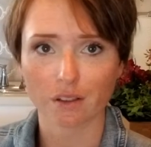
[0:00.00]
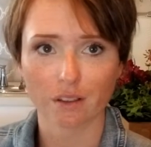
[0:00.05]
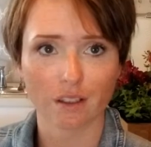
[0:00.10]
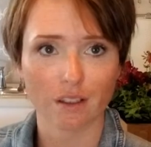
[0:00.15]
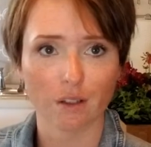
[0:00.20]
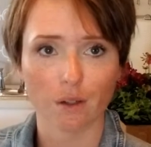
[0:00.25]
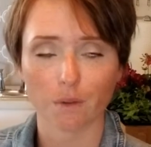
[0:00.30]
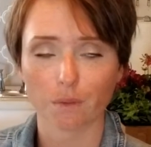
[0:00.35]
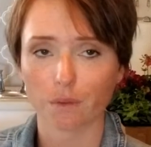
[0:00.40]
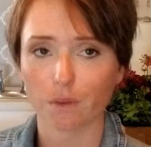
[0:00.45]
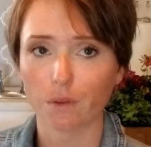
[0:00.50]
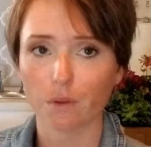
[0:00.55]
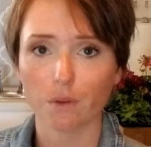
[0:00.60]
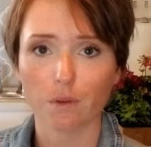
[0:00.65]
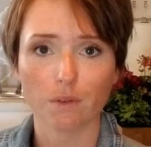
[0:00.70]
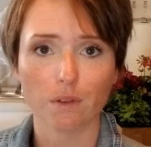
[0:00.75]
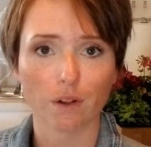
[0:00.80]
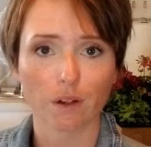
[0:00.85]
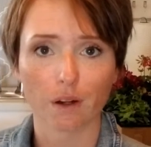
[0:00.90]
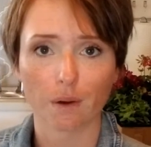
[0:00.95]
They don't do
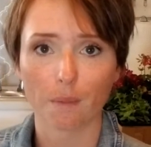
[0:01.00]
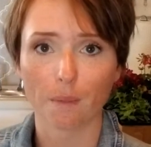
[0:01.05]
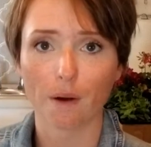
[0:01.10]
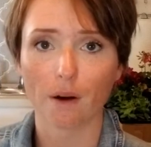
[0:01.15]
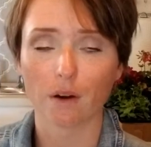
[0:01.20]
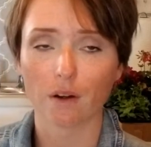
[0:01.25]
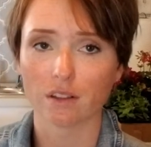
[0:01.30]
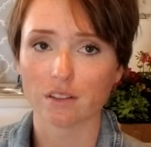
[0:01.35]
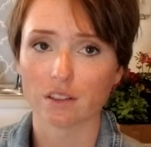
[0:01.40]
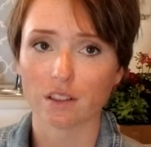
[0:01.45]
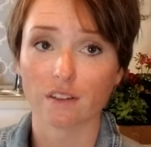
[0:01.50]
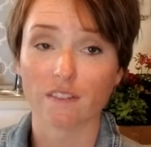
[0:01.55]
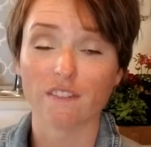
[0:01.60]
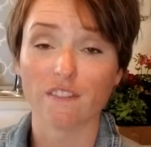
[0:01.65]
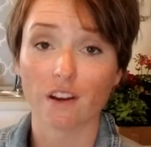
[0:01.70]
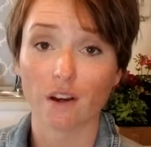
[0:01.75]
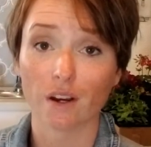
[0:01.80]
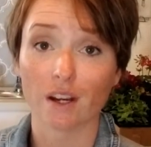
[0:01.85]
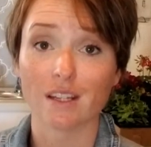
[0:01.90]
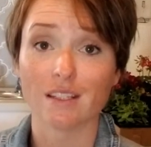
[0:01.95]
very well because they're
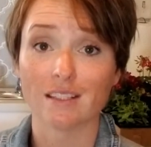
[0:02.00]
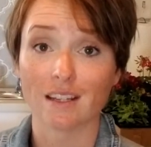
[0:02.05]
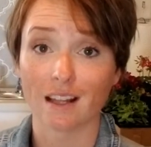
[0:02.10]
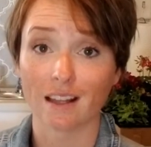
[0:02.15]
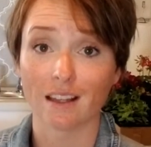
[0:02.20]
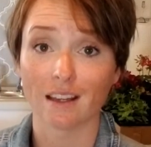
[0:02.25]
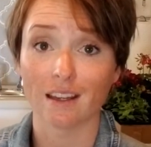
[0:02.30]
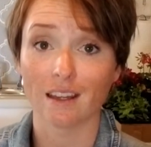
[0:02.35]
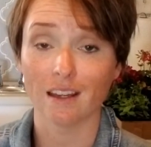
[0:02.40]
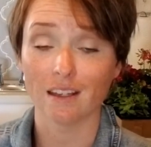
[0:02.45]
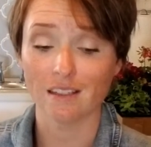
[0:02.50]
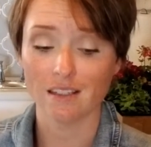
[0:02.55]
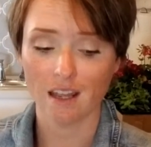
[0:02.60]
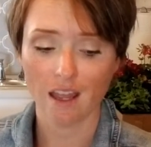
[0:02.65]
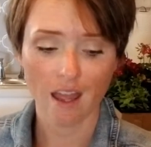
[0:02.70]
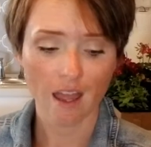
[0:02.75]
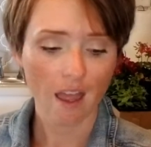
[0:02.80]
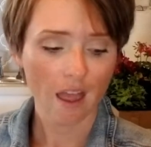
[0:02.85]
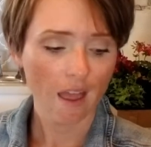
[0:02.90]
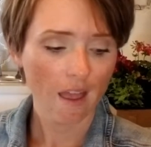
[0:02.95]
very delicate.
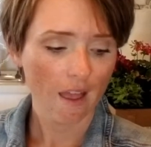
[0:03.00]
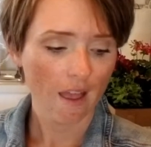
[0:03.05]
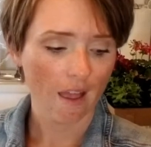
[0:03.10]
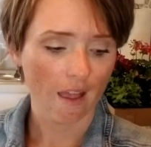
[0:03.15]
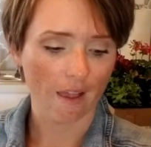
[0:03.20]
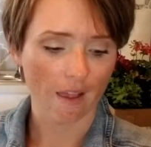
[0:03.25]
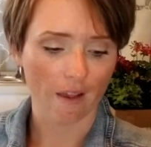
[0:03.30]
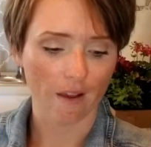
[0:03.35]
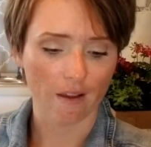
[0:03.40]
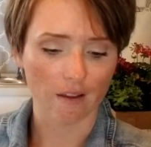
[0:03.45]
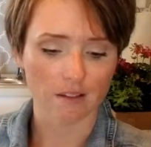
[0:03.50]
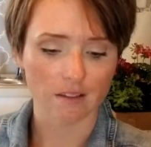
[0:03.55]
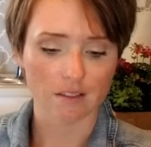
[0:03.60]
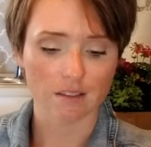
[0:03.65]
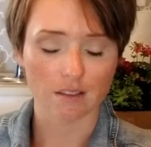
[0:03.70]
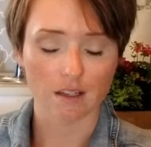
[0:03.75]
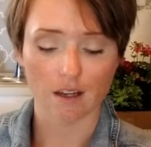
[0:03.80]
And